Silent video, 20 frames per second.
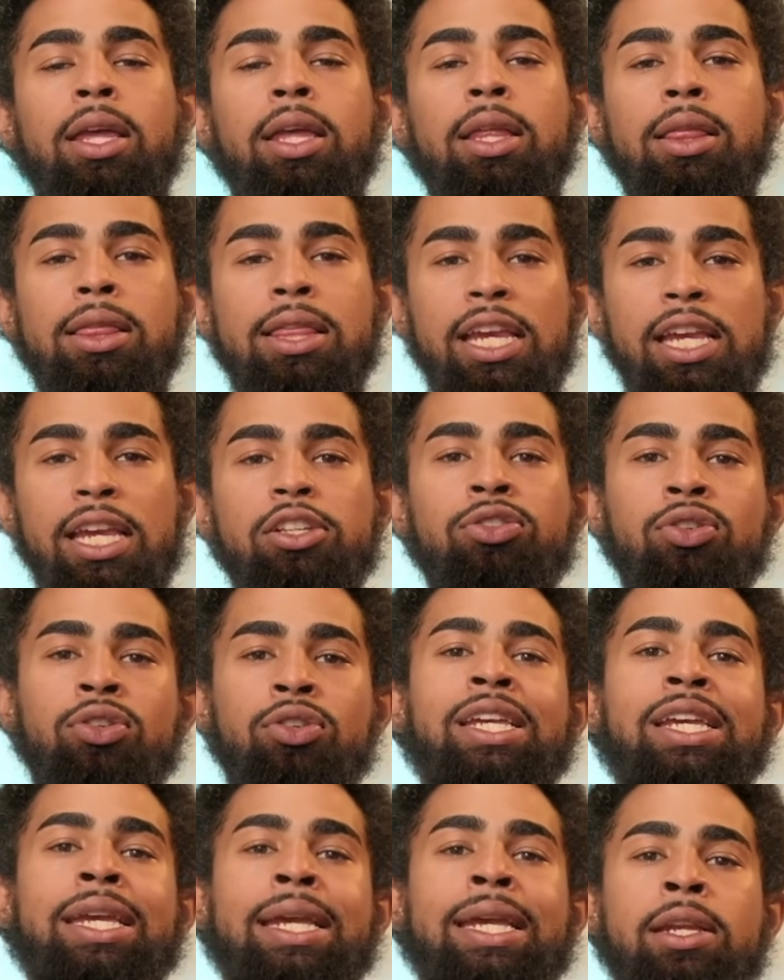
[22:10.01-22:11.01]
These are
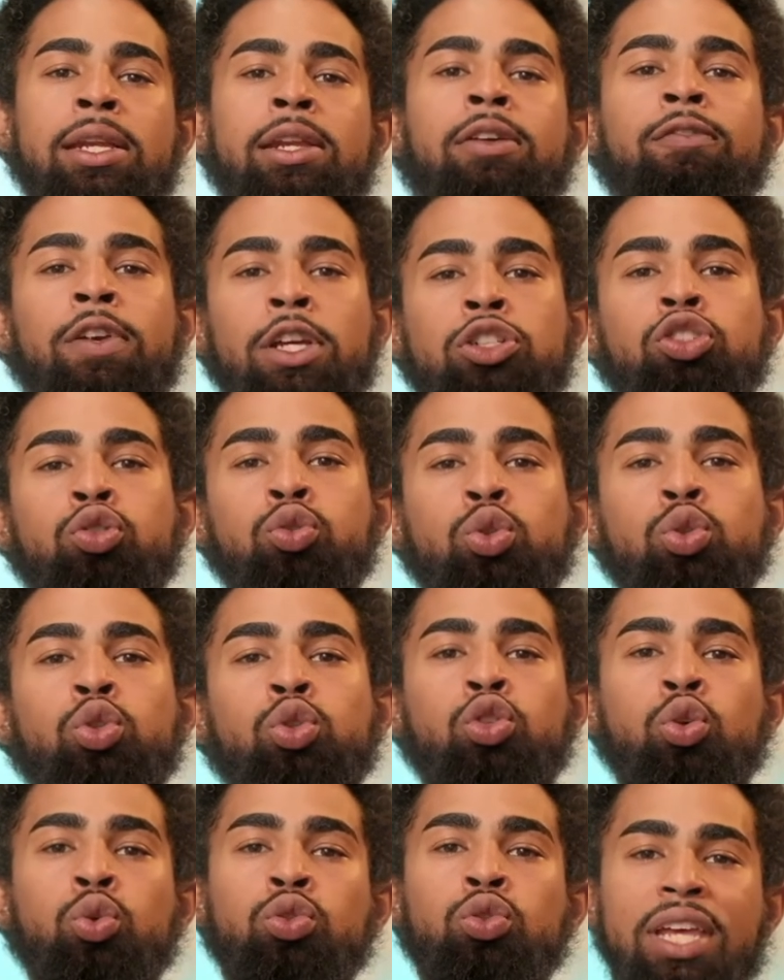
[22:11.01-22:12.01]
the individuals
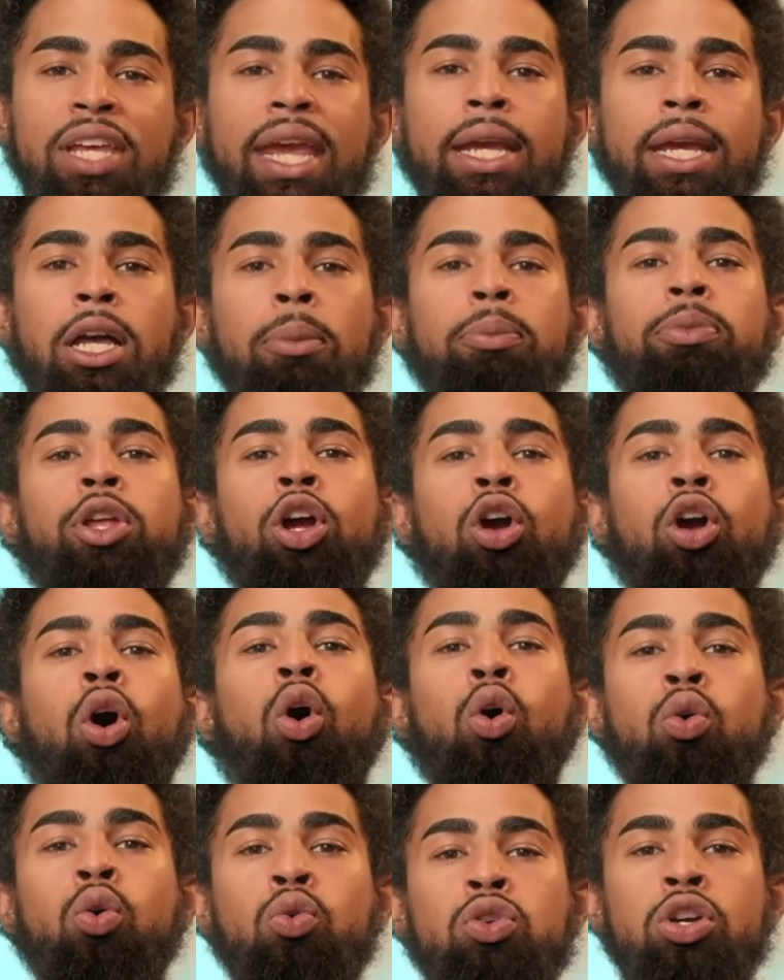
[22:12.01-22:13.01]
who take up their
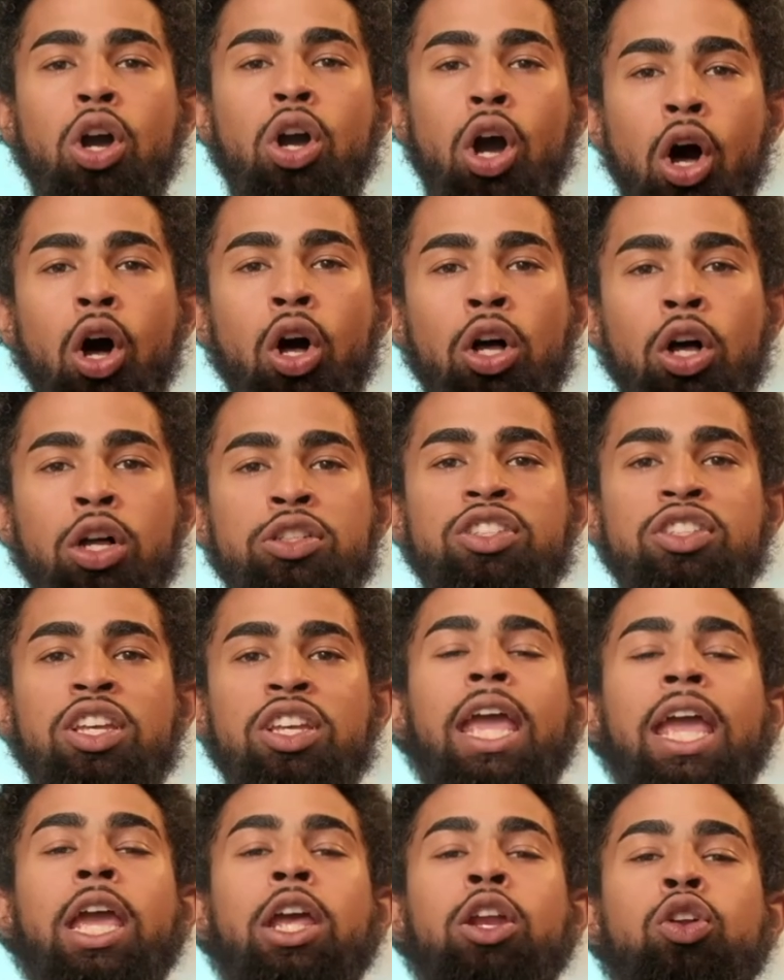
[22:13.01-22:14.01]
own cause
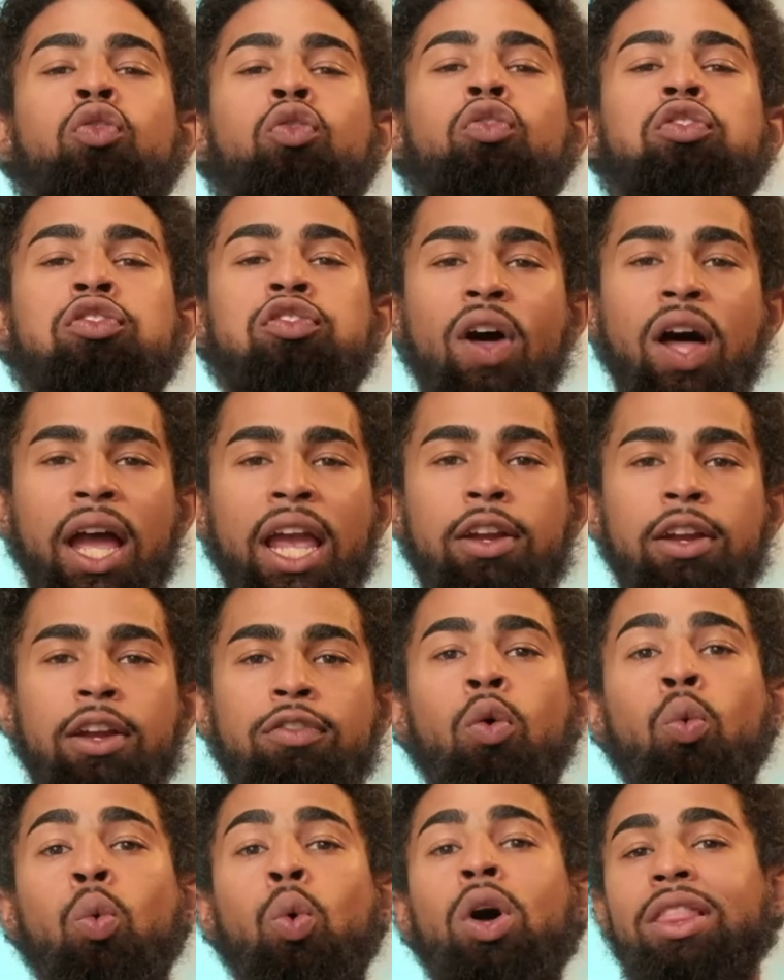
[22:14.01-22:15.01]
and who fight
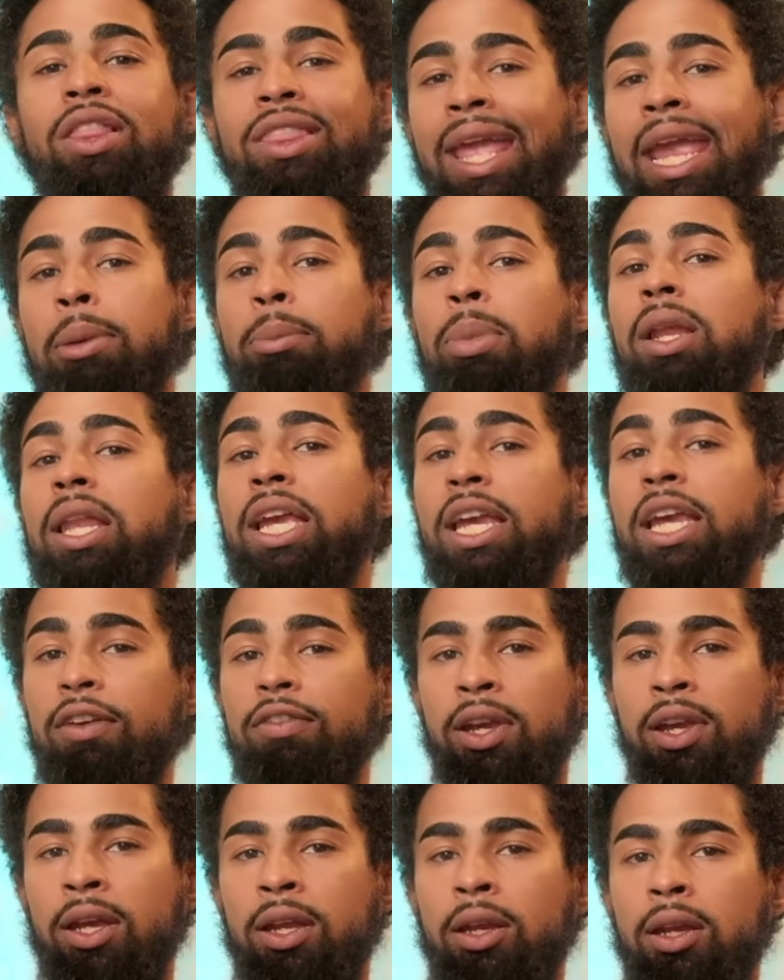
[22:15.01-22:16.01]
for what they believe
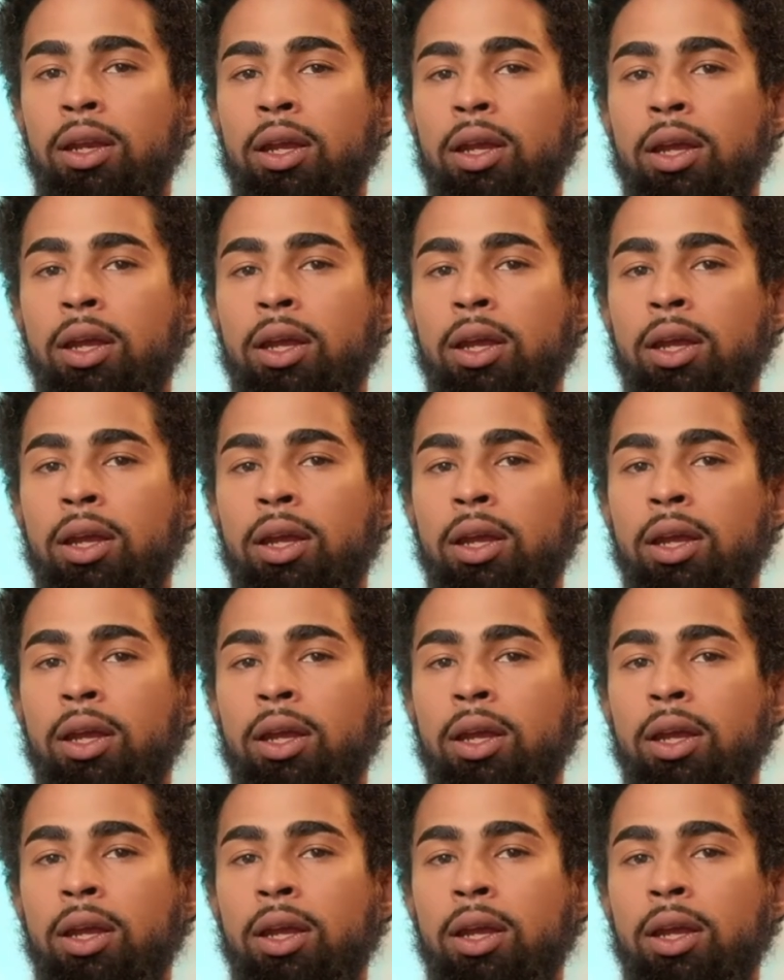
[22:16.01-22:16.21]
in